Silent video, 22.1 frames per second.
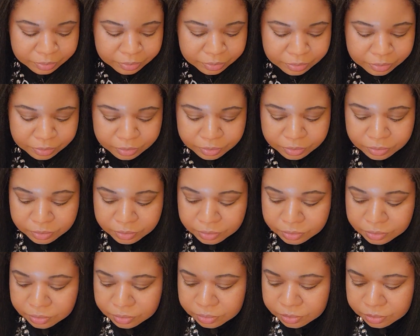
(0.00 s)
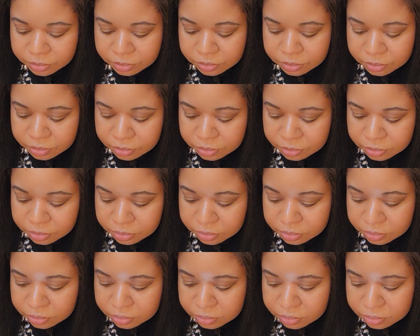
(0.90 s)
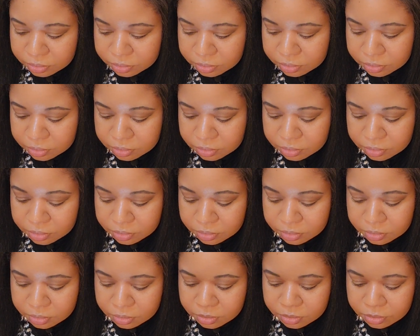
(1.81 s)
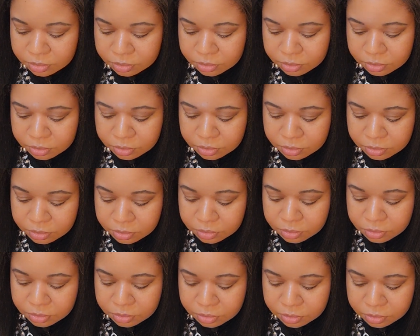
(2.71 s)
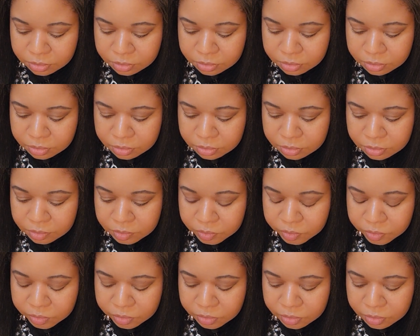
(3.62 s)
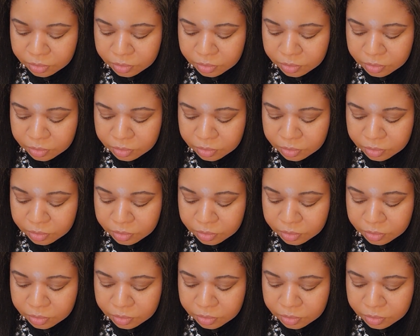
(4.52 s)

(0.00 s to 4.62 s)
(no one is talking)